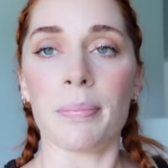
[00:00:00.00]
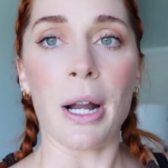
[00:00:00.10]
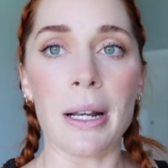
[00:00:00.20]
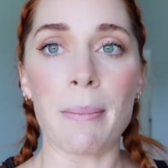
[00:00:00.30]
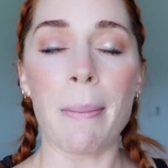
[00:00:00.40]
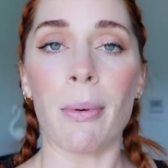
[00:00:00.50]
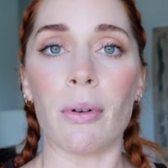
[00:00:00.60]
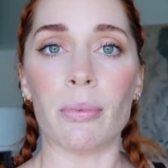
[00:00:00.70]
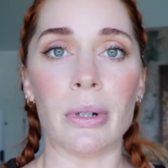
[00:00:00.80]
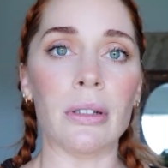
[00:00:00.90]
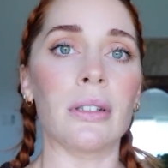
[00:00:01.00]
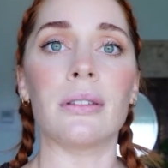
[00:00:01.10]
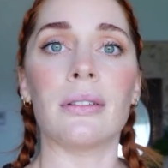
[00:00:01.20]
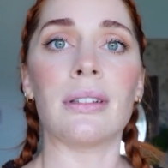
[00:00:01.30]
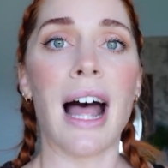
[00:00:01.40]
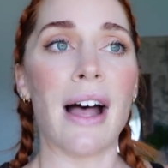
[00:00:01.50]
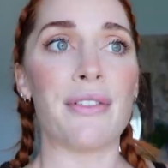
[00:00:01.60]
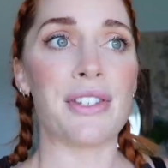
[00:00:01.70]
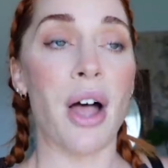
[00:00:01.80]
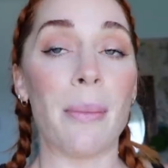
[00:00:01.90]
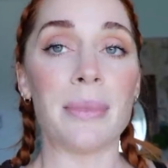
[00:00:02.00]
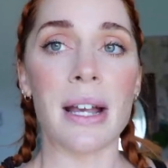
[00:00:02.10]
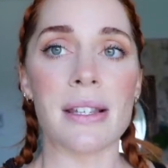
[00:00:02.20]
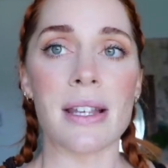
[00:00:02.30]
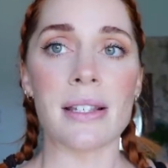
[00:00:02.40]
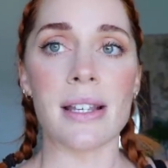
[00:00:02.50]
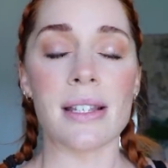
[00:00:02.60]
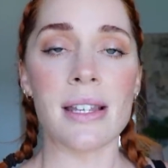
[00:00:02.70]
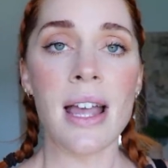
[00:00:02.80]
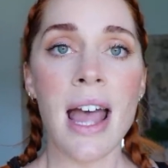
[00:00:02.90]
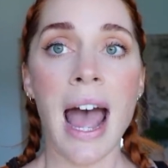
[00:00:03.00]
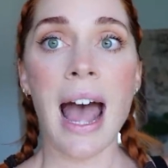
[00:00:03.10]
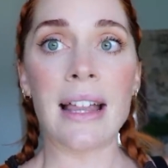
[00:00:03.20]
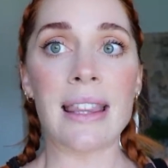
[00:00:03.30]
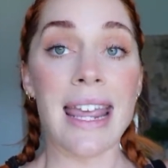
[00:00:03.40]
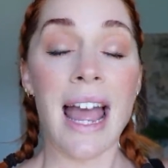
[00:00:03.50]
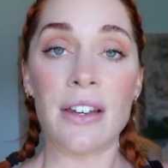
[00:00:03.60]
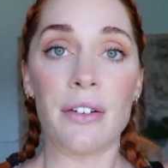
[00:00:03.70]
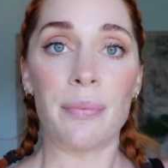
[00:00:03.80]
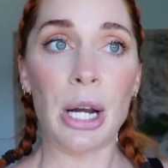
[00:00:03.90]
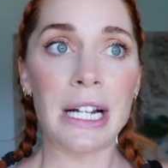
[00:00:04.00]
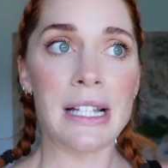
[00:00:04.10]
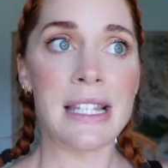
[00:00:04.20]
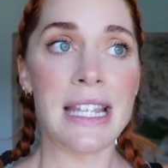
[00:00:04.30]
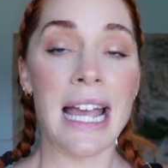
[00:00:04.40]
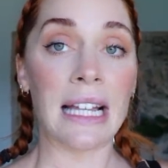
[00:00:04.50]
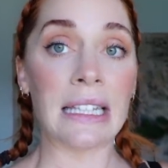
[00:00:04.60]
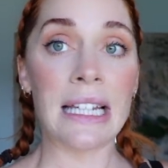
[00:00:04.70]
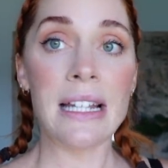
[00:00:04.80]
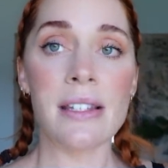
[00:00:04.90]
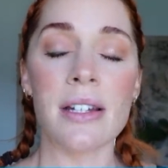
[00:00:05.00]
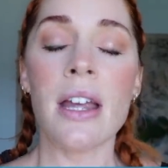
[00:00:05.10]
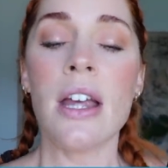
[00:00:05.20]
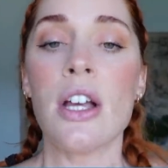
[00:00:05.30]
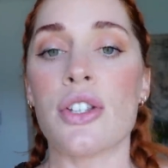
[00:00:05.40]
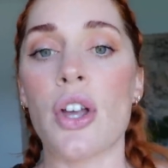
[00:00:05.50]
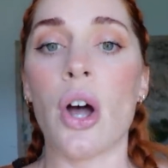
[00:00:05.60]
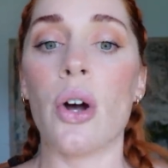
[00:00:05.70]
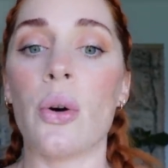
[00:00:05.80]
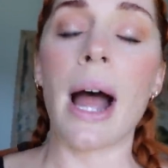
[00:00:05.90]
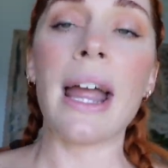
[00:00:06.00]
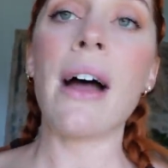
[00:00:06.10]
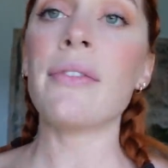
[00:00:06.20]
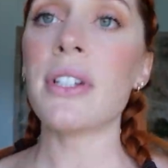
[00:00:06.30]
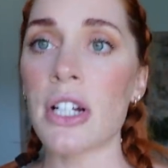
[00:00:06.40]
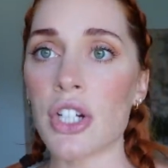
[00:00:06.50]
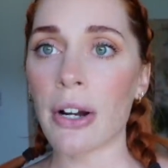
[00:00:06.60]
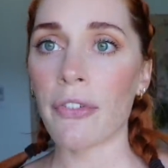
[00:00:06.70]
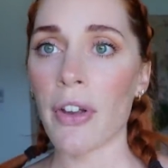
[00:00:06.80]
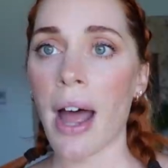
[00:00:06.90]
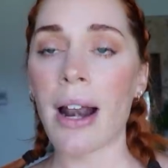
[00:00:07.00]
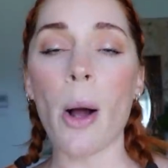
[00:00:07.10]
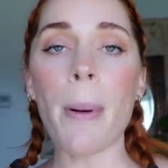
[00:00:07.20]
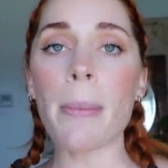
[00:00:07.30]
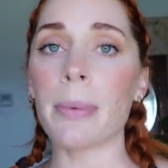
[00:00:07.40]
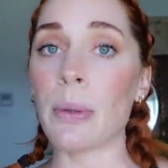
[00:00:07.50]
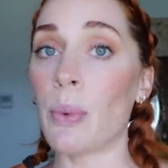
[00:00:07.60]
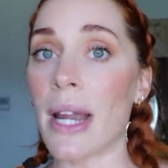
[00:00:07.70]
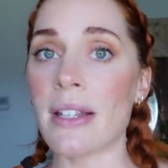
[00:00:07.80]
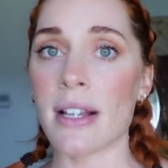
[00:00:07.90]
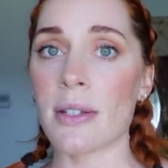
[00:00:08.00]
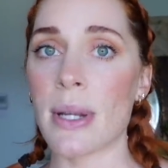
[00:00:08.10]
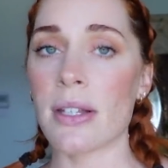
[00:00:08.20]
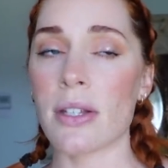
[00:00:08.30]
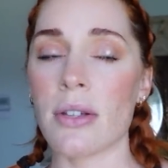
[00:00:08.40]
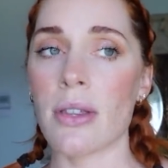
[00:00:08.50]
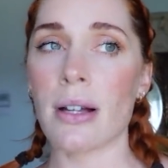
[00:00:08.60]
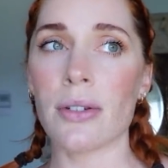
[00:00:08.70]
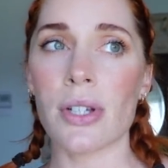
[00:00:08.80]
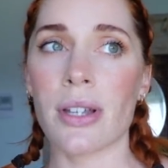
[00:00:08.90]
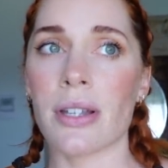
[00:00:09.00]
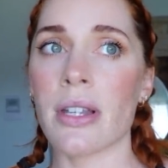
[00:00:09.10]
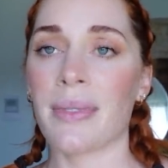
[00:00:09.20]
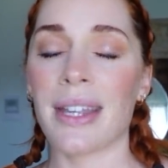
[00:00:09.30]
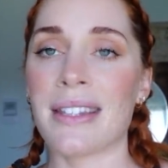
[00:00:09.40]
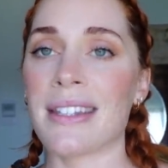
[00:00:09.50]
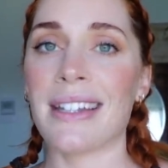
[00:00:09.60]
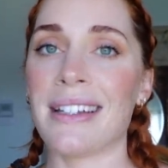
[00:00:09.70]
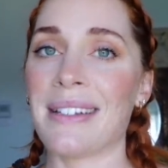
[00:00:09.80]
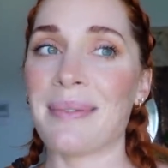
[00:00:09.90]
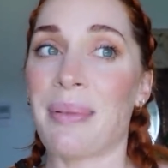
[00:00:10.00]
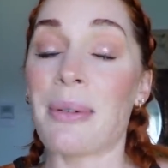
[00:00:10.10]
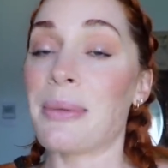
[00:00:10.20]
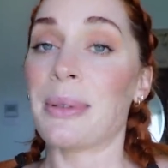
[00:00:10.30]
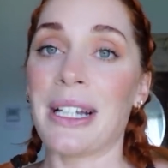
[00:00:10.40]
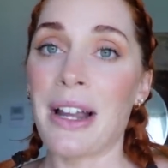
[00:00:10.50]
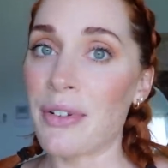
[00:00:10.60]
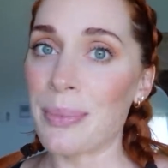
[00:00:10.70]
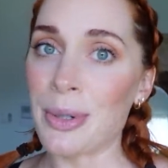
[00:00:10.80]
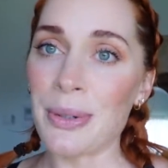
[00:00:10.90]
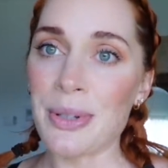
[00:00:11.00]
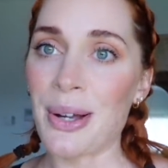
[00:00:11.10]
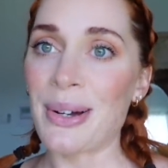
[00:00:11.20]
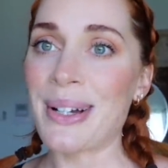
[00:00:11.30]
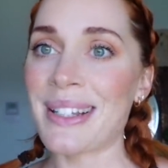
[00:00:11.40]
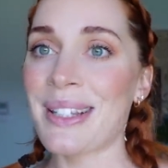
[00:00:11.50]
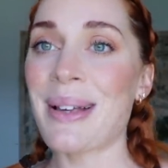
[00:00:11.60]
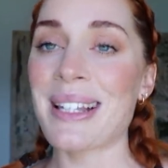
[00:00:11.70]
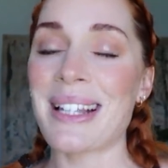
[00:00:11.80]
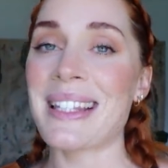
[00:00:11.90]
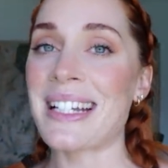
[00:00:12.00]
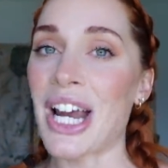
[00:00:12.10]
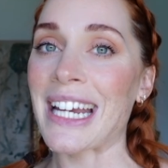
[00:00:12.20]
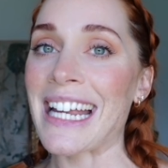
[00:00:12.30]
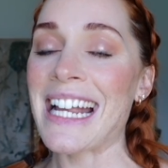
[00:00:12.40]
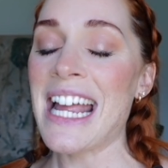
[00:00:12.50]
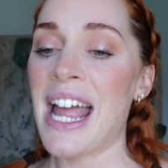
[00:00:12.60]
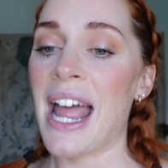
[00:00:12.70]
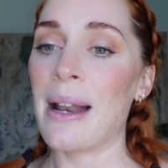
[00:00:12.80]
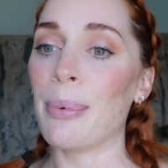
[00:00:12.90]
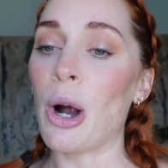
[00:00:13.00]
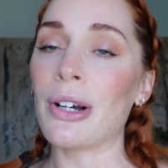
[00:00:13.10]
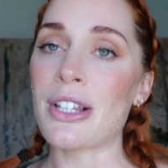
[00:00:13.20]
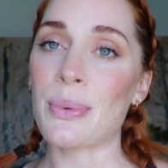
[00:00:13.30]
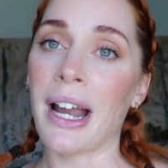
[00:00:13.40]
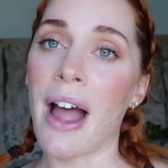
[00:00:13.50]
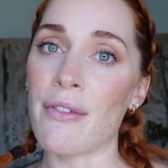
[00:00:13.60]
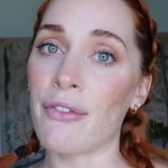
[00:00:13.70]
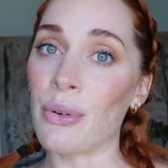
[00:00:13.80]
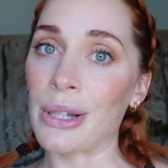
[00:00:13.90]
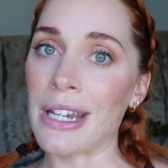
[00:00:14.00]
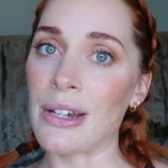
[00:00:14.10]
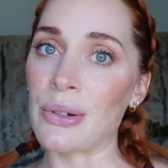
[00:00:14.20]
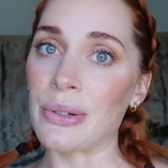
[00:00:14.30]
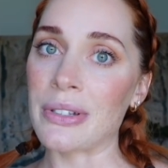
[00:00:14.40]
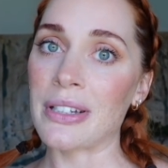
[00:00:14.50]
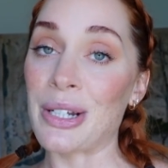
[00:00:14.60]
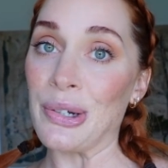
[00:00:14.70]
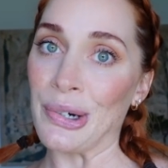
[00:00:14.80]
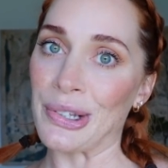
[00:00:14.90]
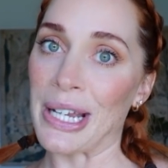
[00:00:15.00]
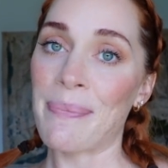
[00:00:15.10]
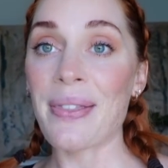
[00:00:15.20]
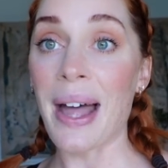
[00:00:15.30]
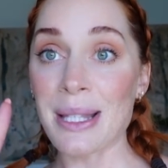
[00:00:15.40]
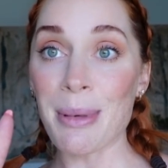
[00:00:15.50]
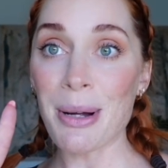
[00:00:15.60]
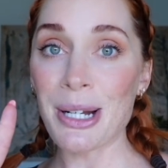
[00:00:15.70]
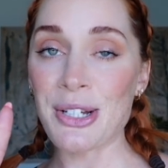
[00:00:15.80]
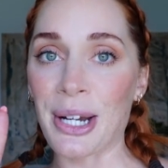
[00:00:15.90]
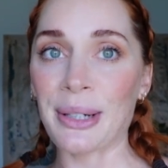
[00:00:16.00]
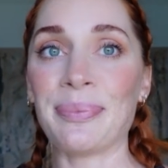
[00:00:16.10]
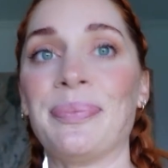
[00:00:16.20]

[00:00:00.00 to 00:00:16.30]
pregnant people will have some diastasis at the end of pregnancy at least. So I haven't done a check for that. I'll probably wait 6 weeks to do that just because it's probably inevitable. So it doesn't make sense to check it and progress when I haven't fully healed internally. That's my body check.